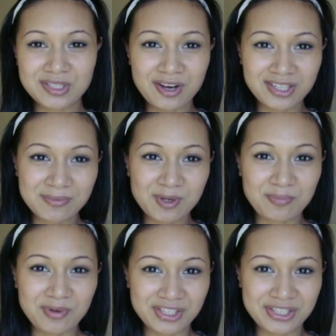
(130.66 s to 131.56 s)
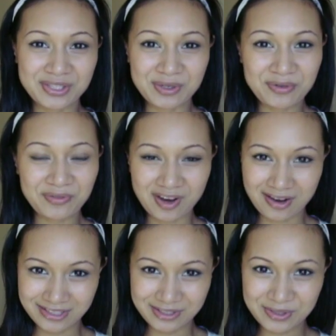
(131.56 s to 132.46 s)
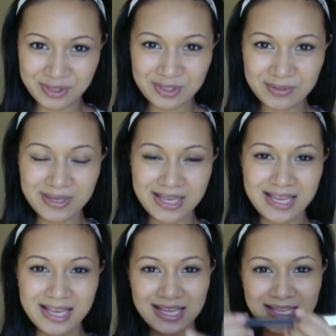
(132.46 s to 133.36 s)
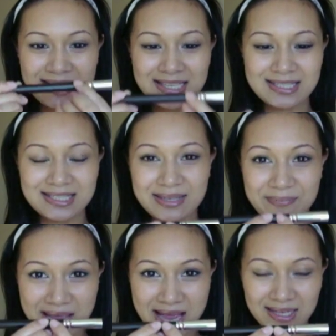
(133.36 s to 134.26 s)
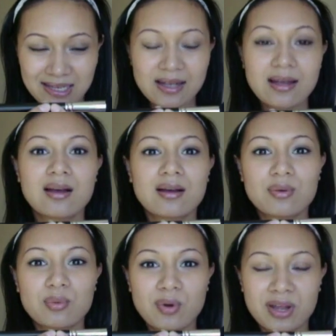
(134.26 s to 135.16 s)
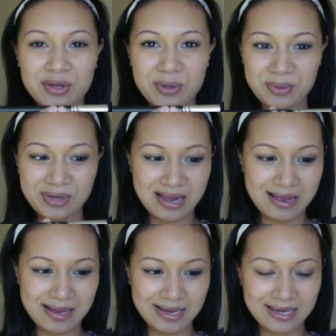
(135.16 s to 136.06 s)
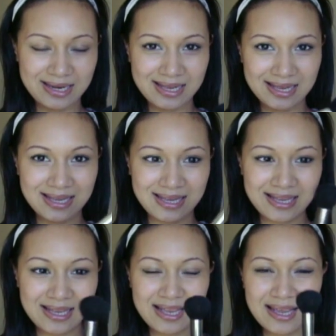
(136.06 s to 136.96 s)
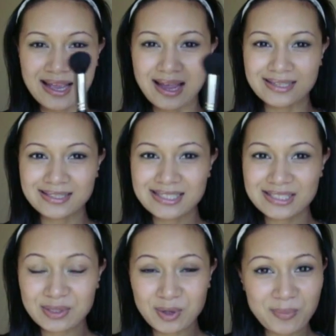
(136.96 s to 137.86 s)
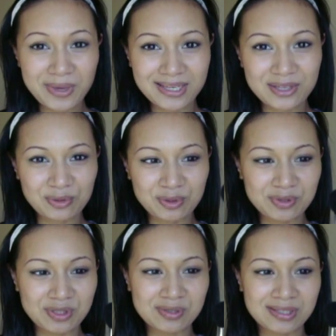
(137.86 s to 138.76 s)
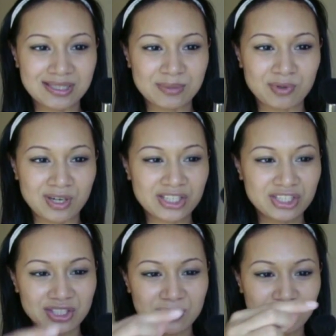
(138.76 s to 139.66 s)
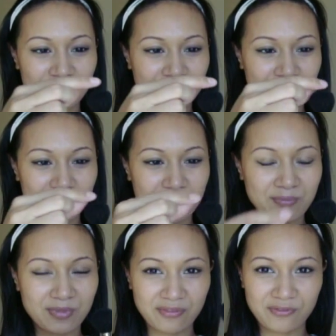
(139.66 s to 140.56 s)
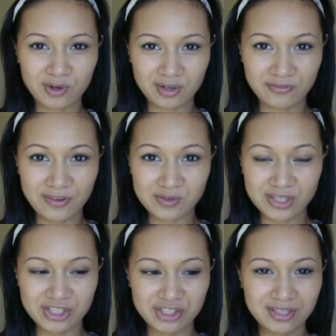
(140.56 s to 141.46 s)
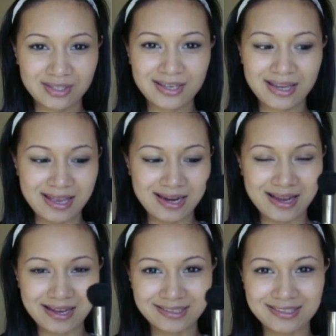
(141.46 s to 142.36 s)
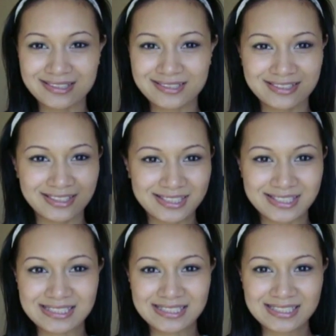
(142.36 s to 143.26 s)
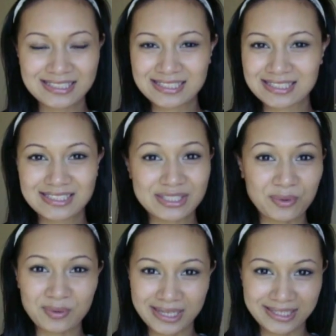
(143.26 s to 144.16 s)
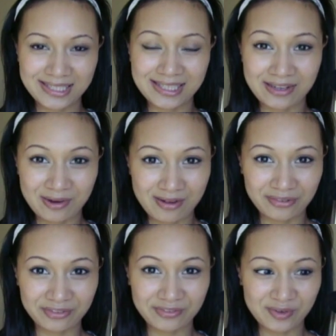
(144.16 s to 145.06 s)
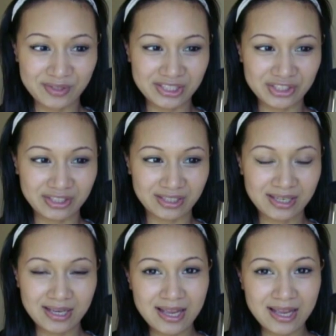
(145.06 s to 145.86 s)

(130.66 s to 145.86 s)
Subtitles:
talked about brush so far on YouTube is the MAC 109. I see so many gurus using this brush for foundation, and I just don't like it at all for foundation.